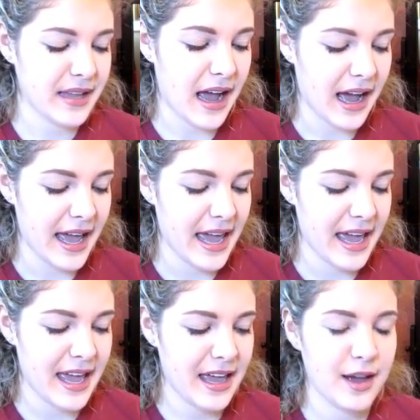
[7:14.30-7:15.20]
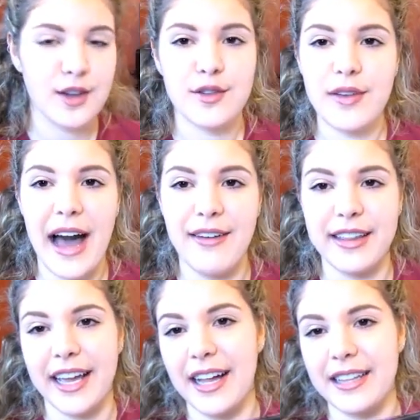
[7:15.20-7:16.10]
I have
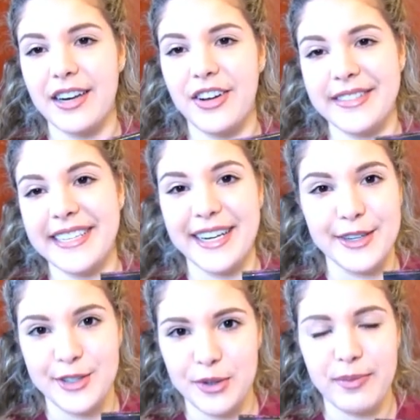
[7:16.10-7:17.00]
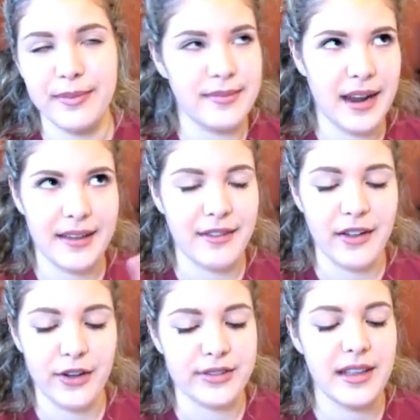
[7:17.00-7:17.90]
like a little, it's not a dupe, not even
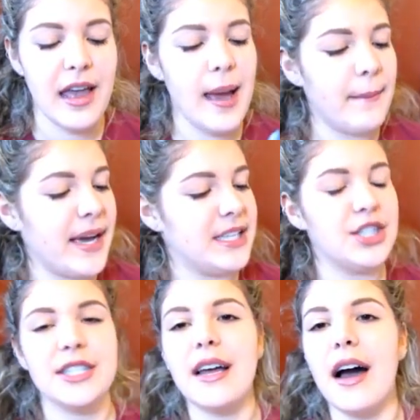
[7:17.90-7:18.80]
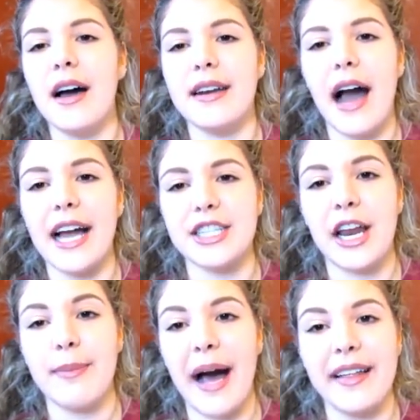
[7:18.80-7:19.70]
close, but it's just an
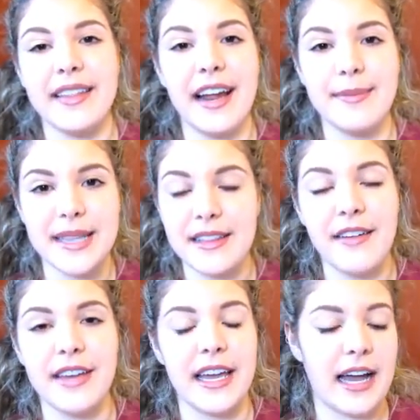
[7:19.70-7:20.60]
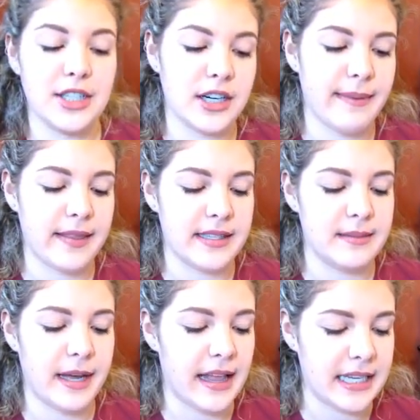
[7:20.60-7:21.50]
eyeshadow palette that I've been loving. I talked about this
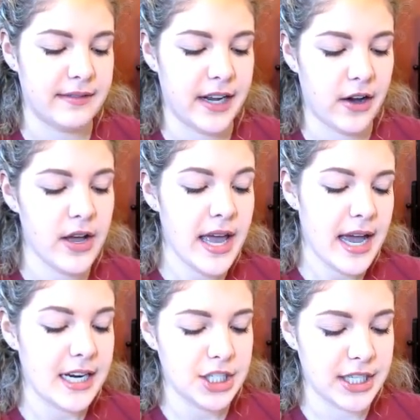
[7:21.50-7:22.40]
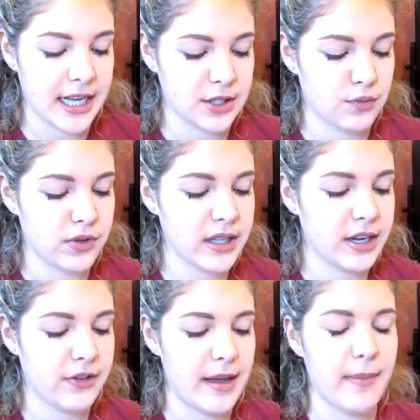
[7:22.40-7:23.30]
in my last video, and it just has really
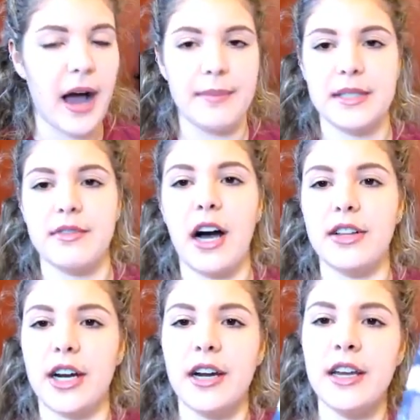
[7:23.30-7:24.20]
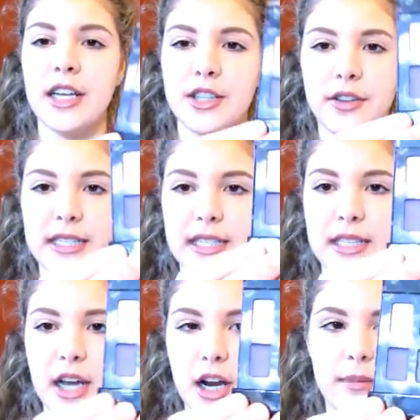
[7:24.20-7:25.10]
great pops of color. So this is
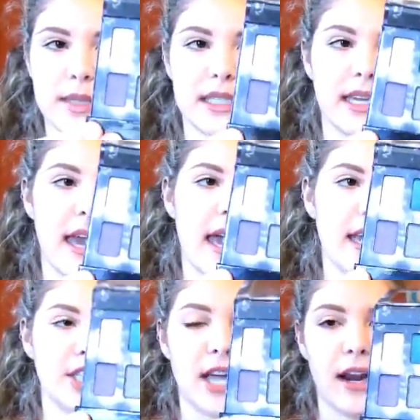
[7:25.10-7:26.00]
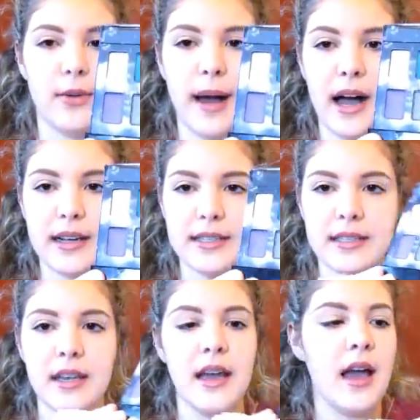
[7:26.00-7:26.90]
the Urban Decay Shadow
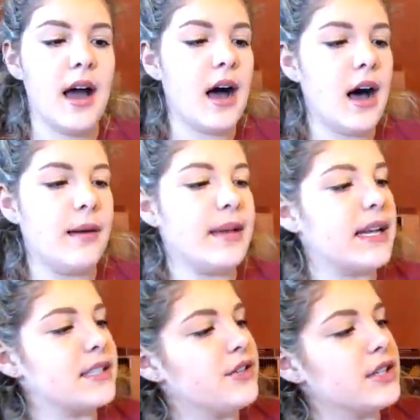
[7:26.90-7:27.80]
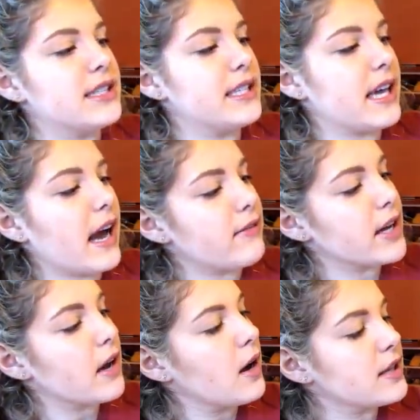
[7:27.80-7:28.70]
Box, and as you can see, they have
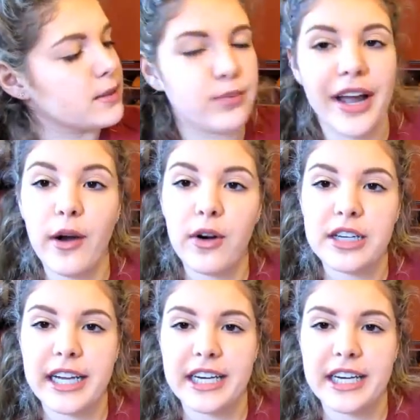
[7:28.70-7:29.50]
like this bright orange.